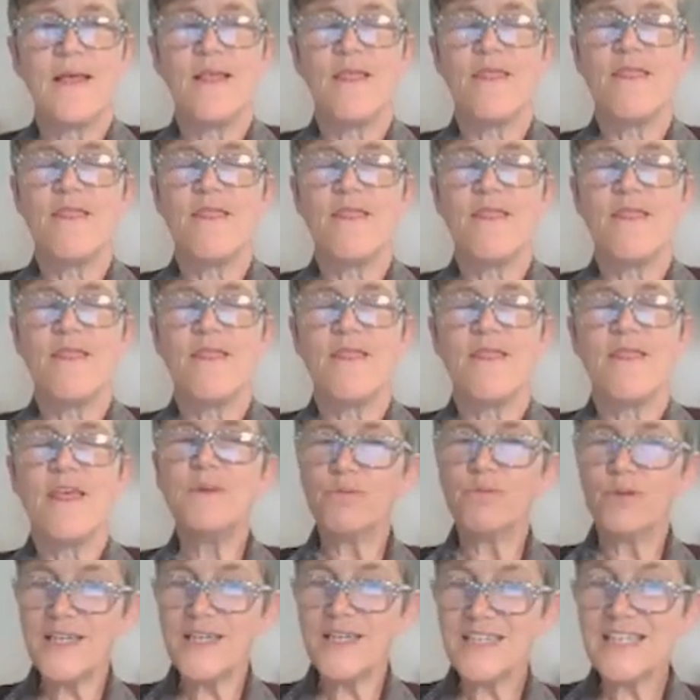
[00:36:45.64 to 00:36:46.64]
They
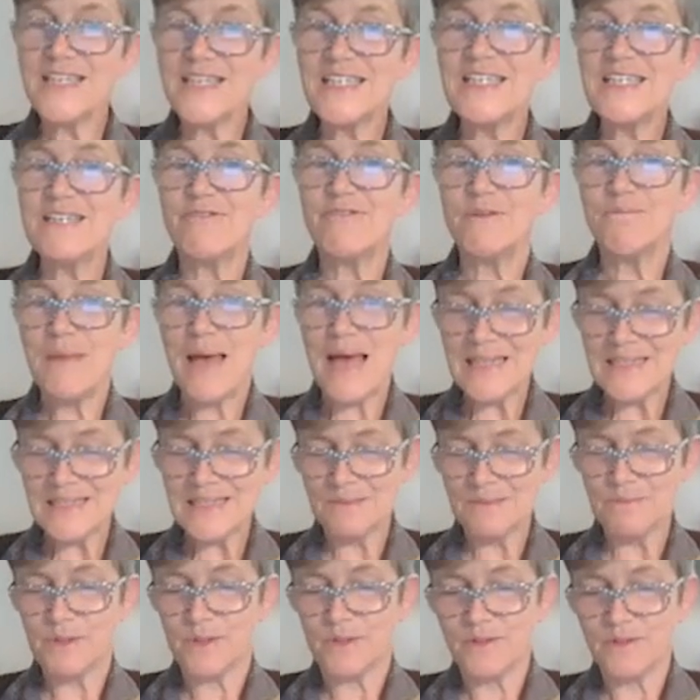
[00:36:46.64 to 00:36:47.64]
can be predicative and
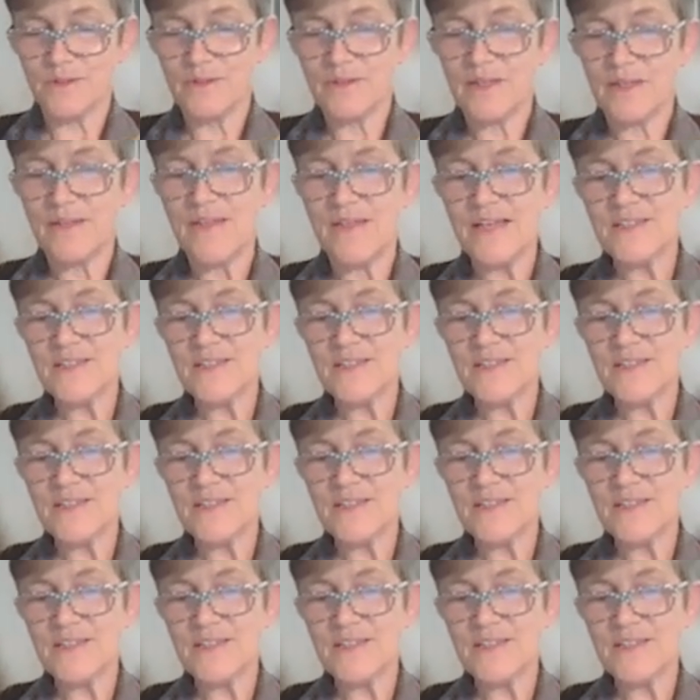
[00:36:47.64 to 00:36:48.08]
maximal,